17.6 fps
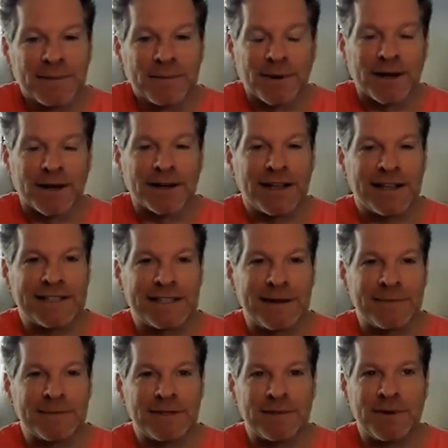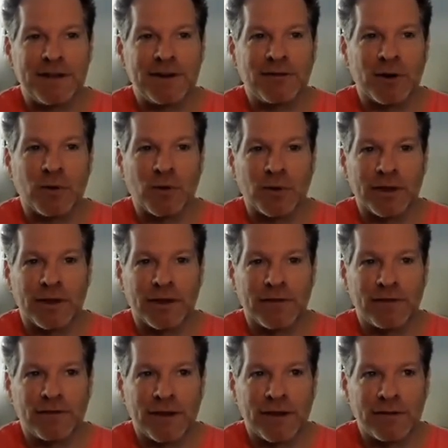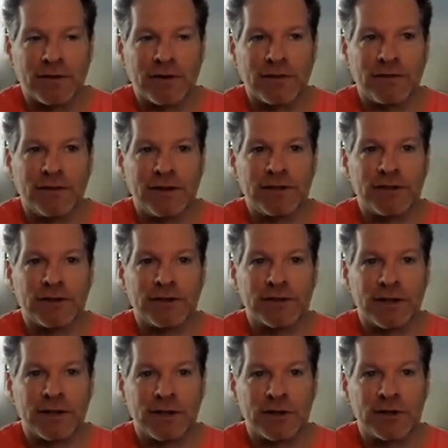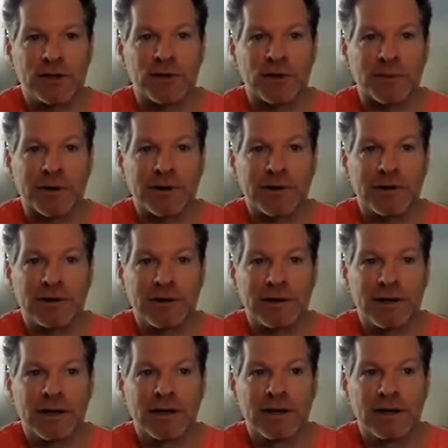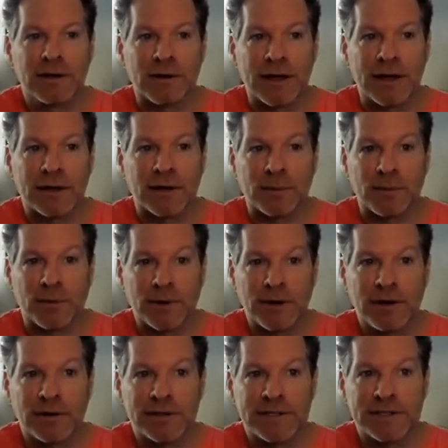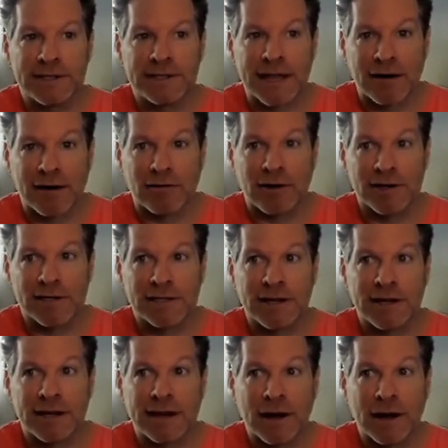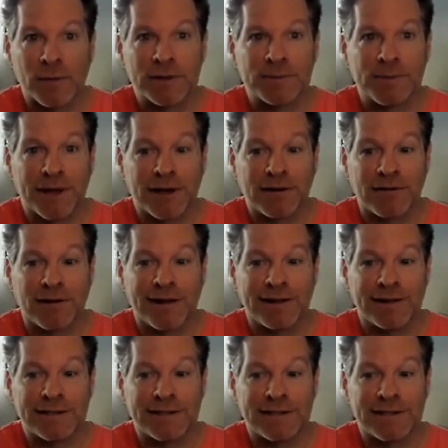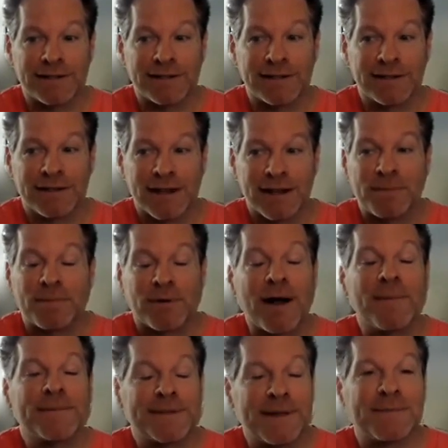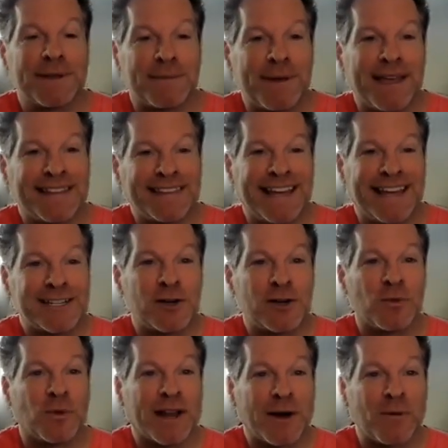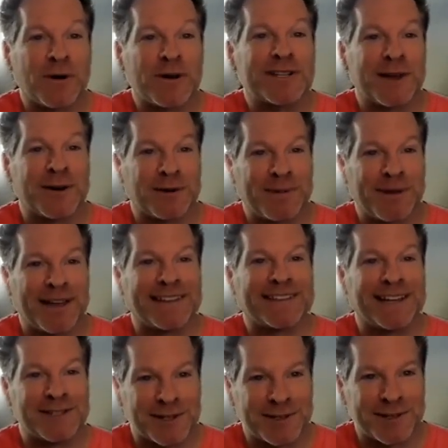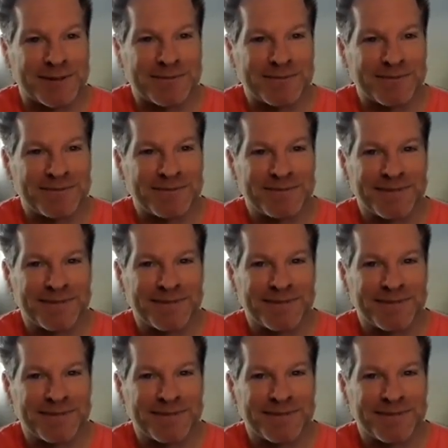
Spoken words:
But it seems to be like one of the favorite features of the consumer. And the breeders tell us it helps my clients. It prompts them to pay attention to what I wish they would pay attention to.